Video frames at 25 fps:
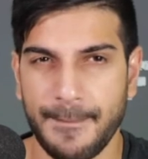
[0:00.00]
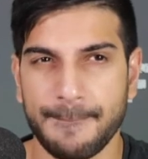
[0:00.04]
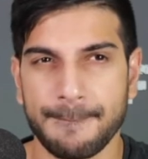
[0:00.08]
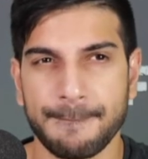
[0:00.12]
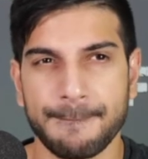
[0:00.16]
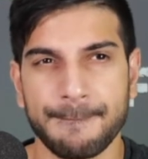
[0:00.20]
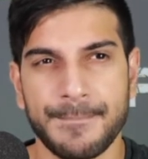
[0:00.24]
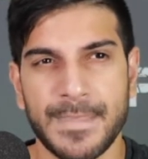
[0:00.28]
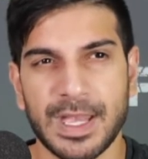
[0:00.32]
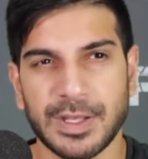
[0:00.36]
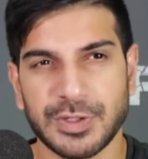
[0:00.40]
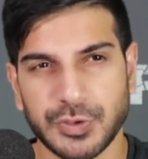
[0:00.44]

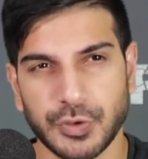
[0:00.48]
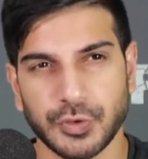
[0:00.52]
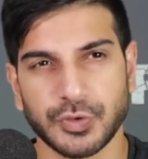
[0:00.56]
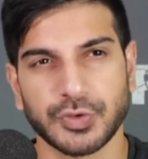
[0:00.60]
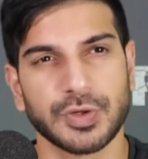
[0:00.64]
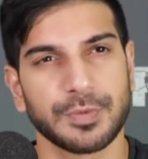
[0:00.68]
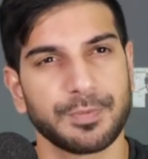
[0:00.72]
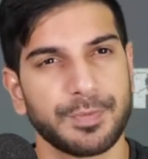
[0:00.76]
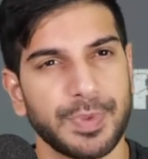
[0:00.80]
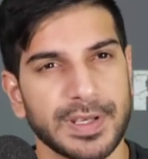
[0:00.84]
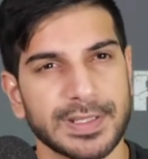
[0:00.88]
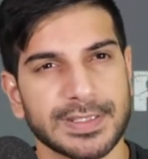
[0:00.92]
Mitchell
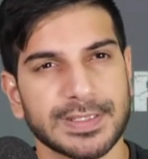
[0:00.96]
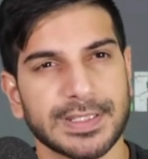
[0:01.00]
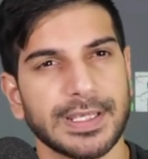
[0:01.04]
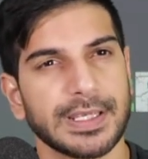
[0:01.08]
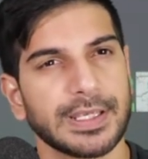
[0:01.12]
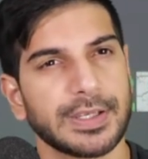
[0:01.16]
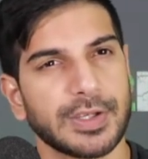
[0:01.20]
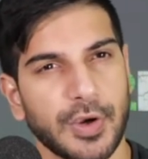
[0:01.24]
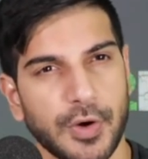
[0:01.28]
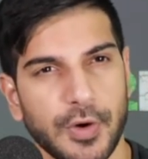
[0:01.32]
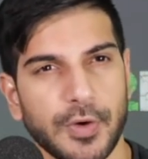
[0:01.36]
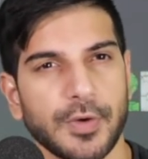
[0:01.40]

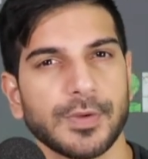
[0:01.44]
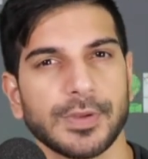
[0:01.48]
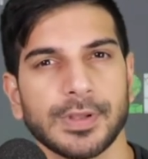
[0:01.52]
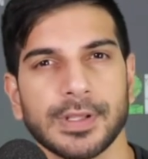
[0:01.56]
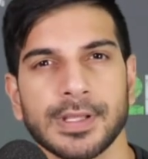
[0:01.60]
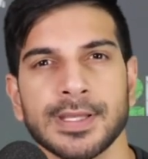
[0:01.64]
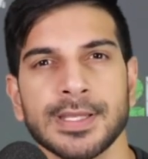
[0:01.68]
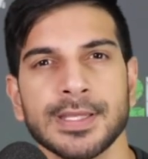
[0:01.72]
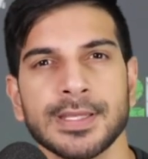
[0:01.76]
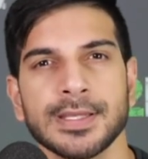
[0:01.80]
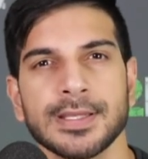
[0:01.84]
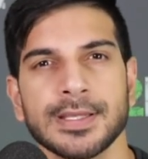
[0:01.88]
Trubisky
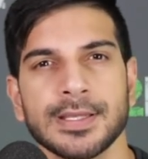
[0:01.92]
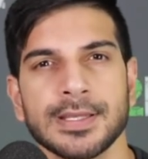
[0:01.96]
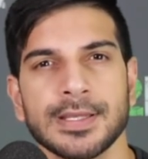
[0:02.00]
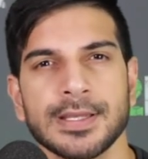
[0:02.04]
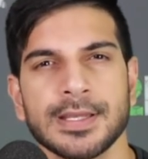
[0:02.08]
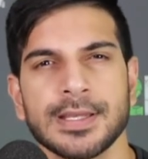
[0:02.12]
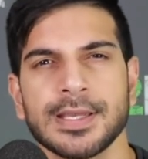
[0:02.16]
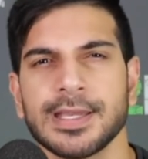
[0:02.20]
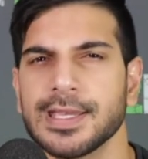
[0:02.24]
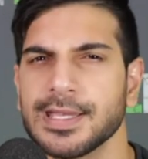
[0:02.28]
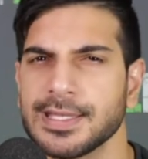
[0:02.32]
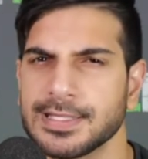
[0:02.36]
currently
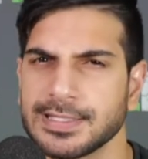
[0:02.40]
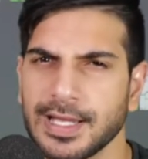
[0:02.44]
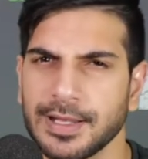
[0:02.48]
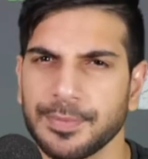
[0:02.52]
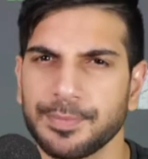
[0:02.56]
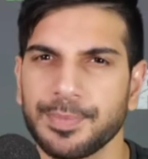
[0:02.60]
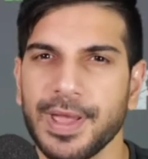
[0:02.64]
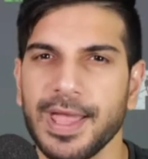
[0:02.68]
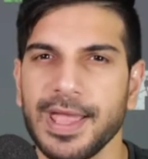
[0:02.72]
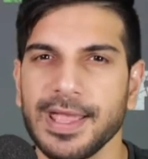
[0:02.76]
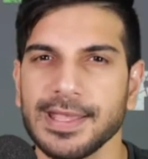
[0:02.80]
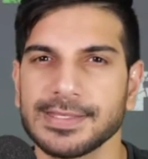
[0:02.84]
is
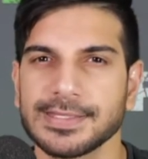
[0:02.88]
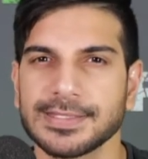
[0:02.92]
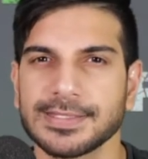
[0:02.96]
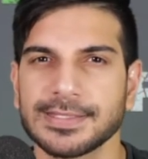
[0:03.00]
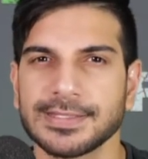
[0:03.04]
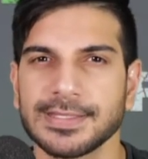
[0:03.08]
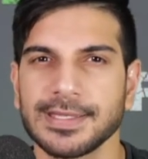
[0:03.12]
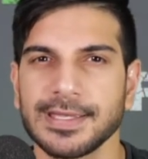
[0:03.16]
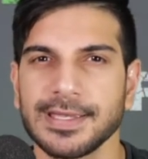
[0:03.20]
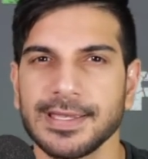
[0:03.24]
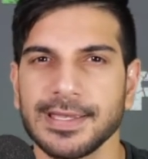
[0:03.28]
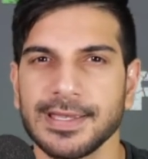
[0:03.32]
on
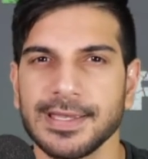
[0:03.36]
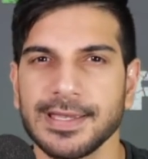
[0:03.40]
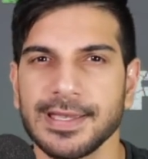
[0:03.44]
pace